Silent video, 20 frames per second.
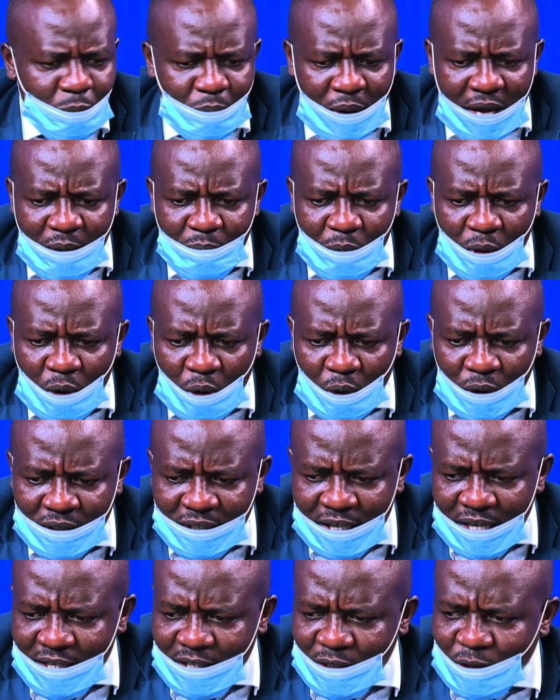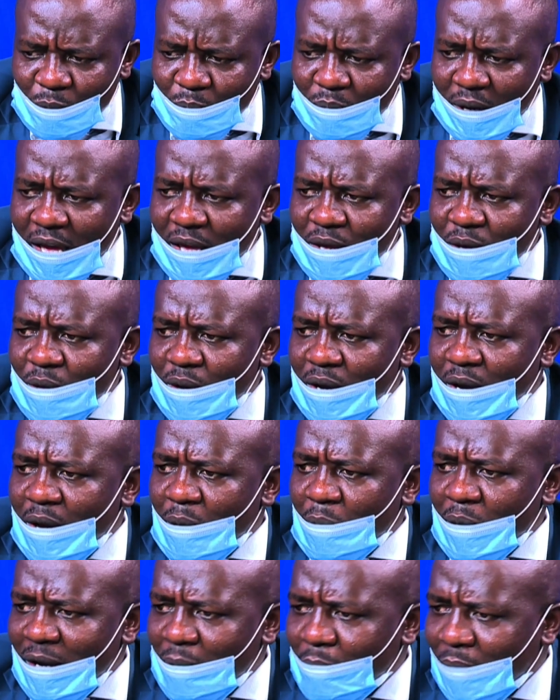buy a mukokoteni, to buy you a
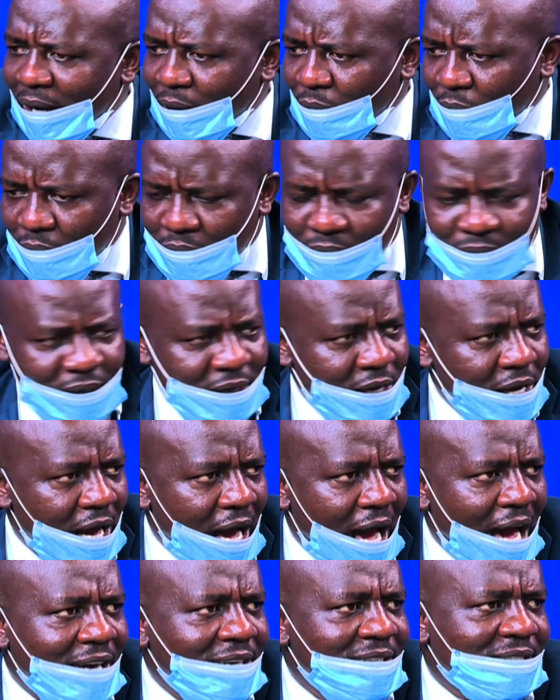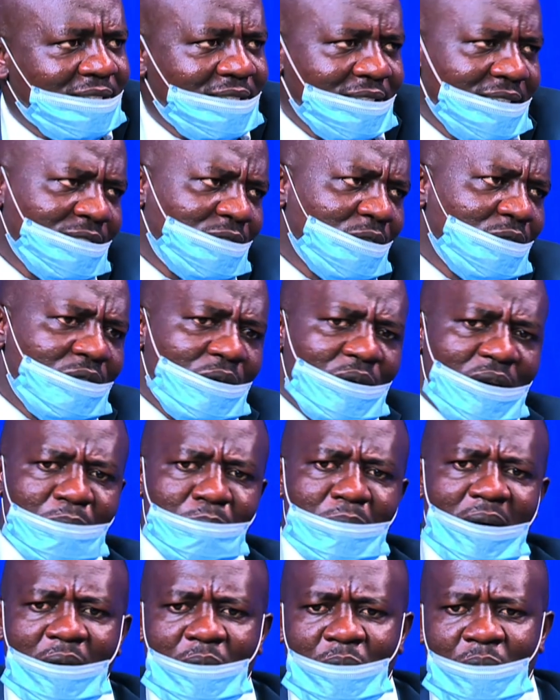wheelbarrow, and sings on the
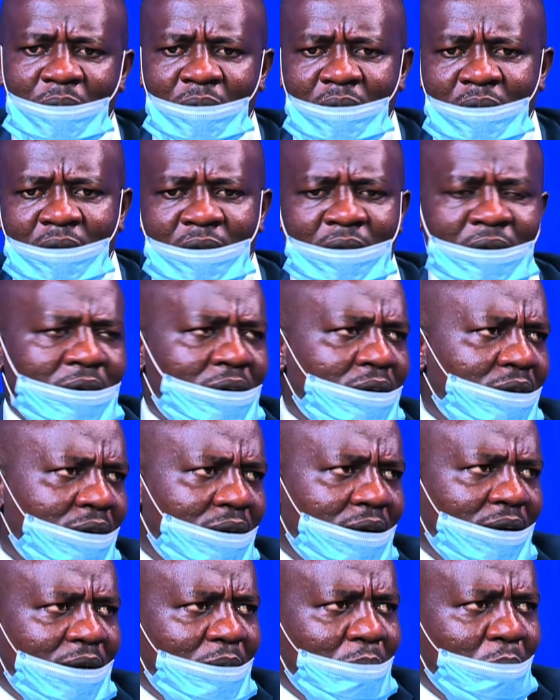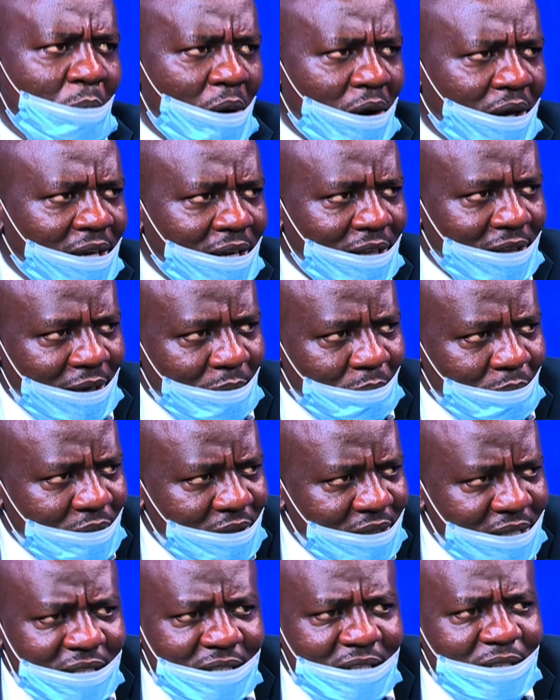wheelbarrow, mocking them.
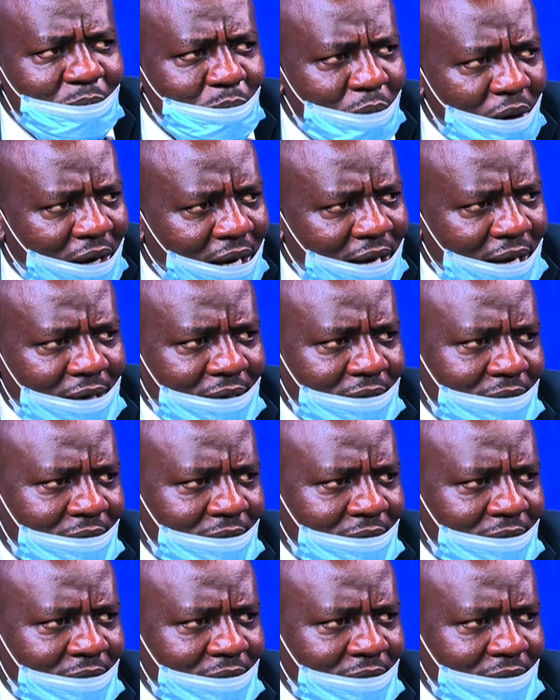This is mockery.